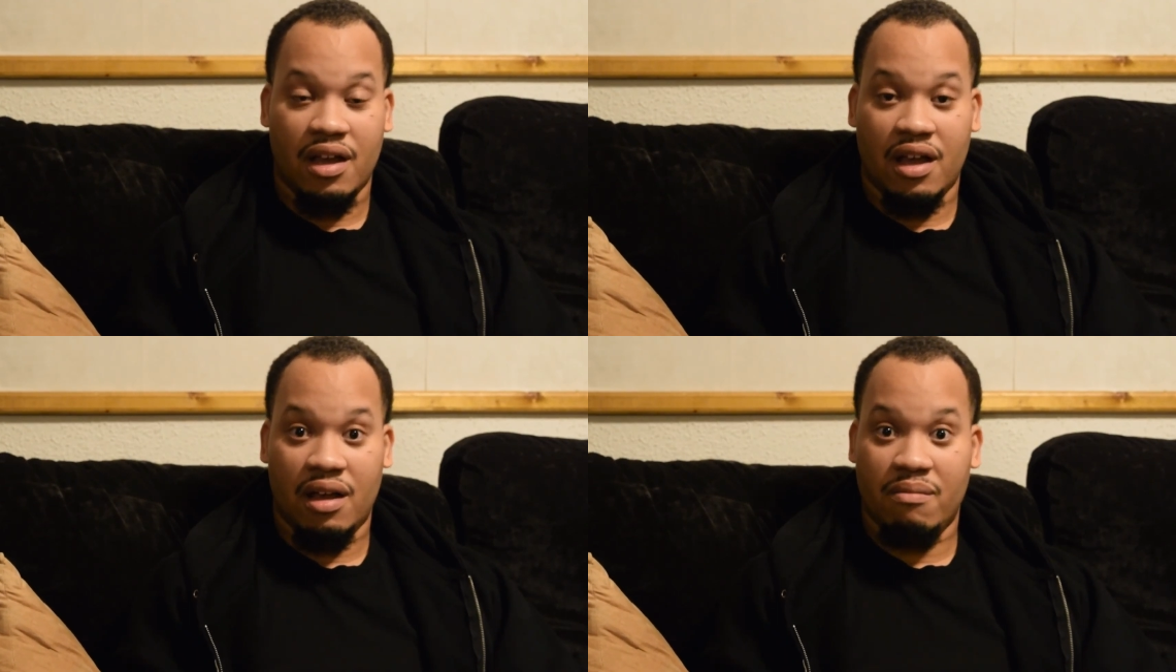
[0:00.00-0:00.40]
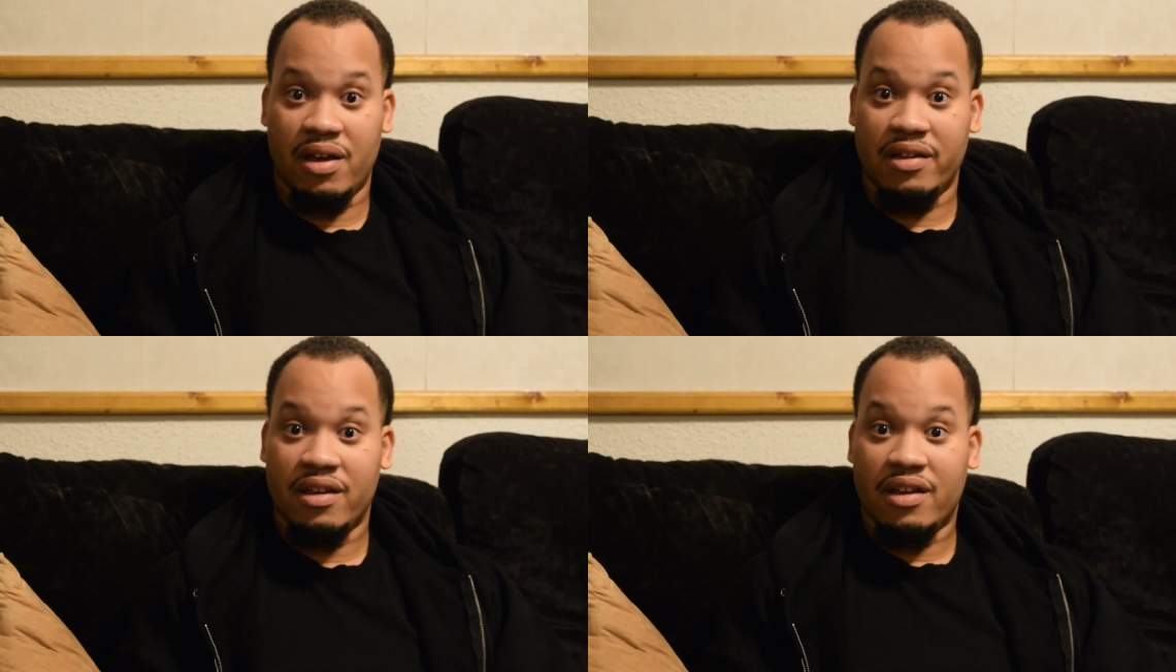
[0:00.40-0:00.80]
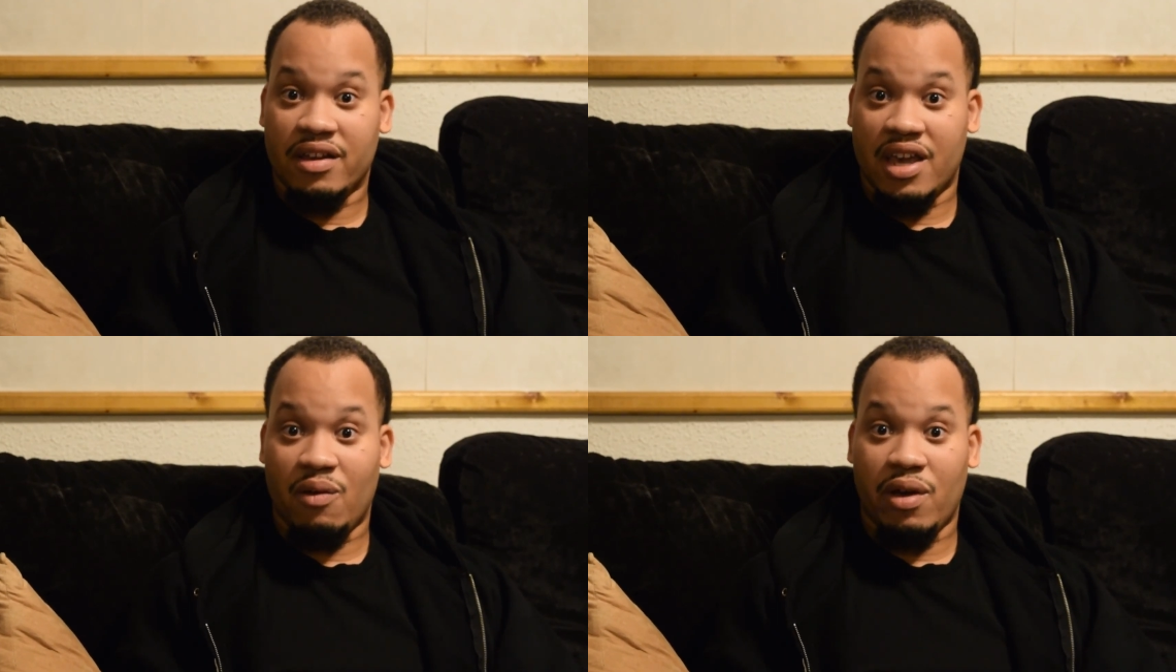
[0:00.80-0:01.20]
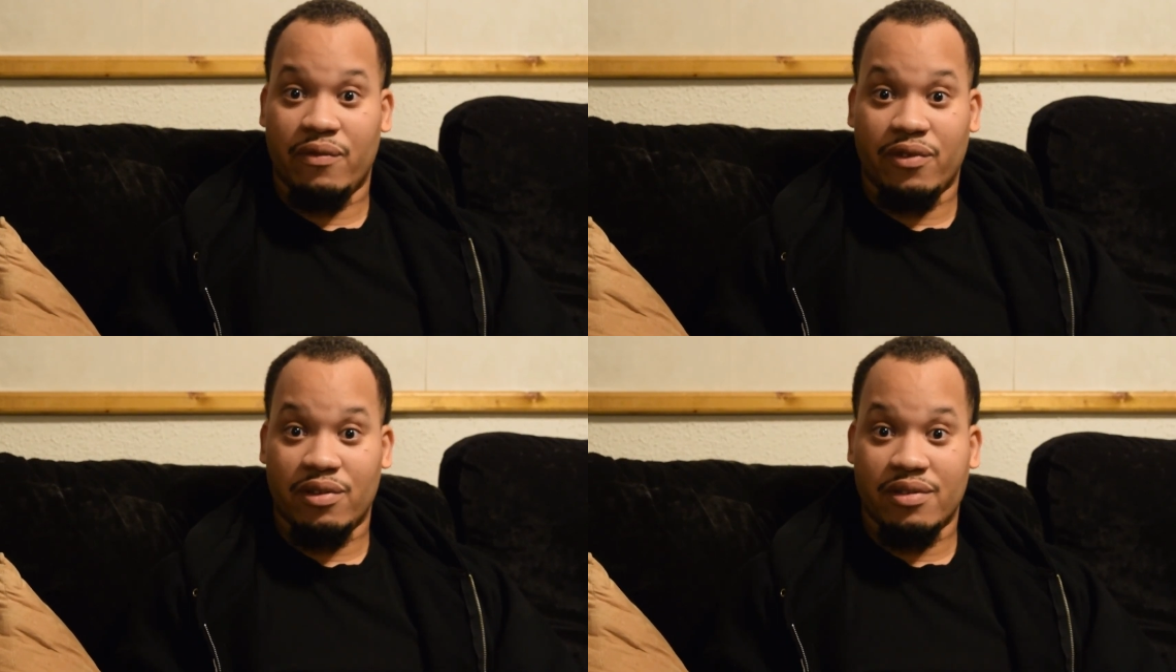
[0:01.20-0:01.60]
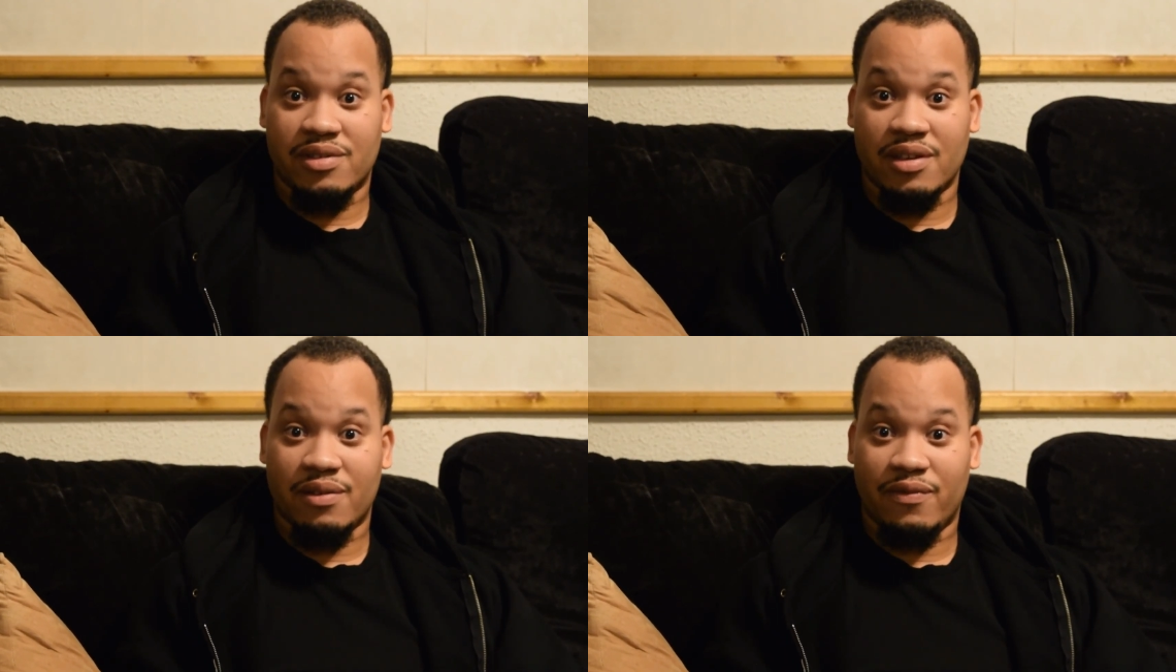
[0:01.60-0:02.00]
But can't wait for you
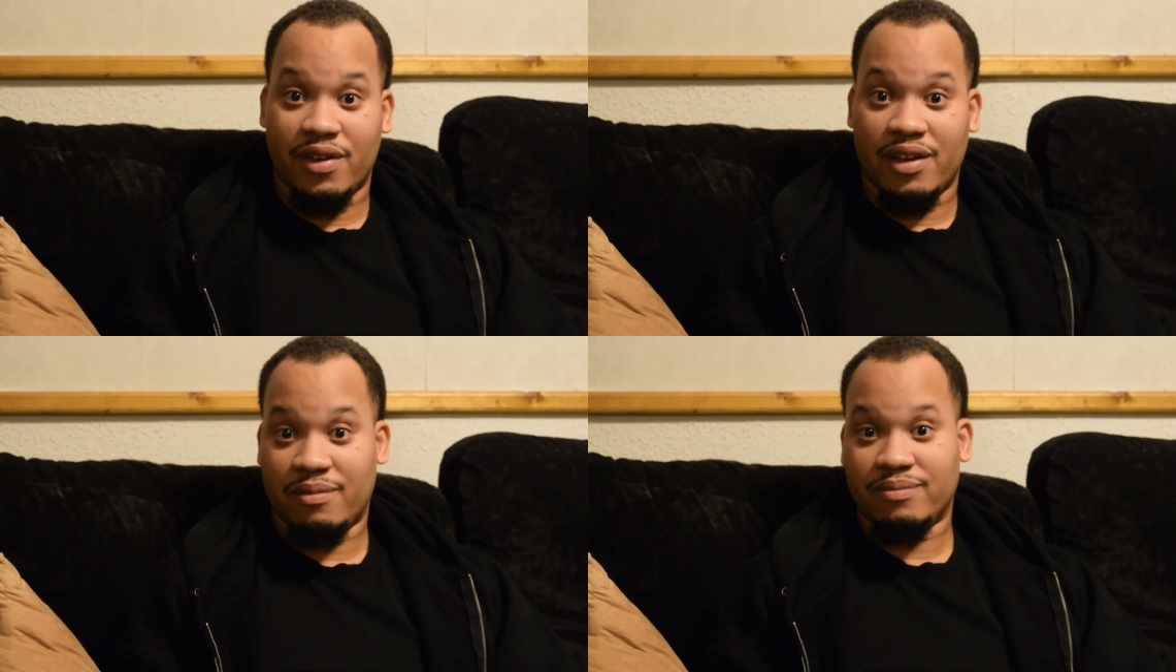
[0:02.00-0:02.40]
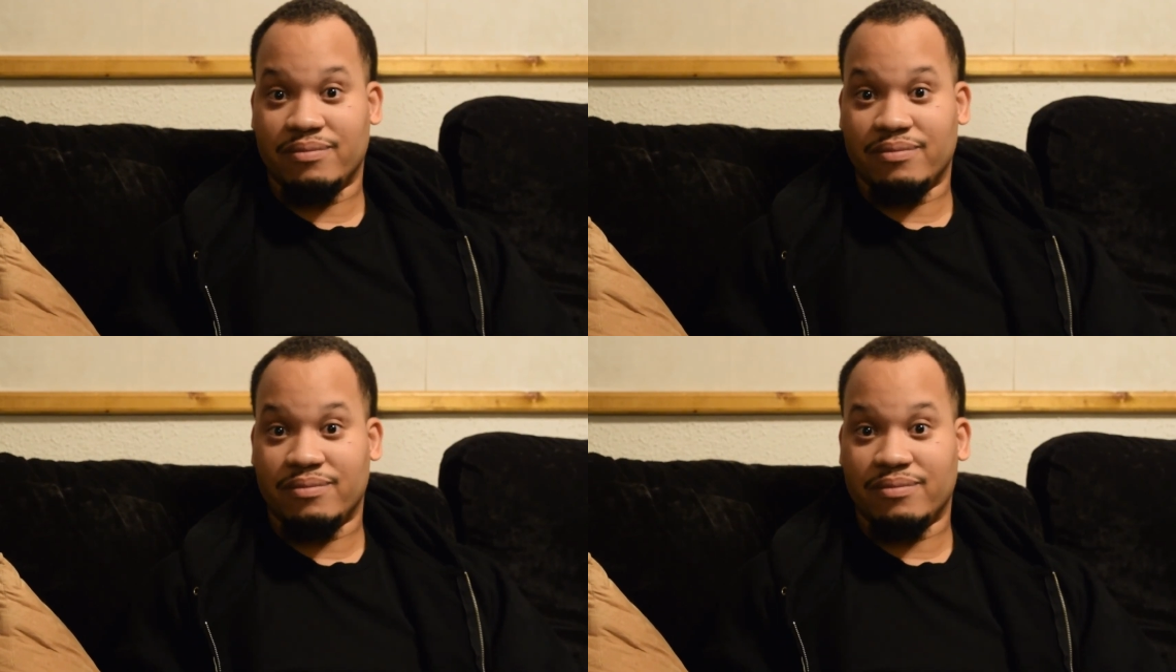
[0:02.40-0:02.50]
to see the film.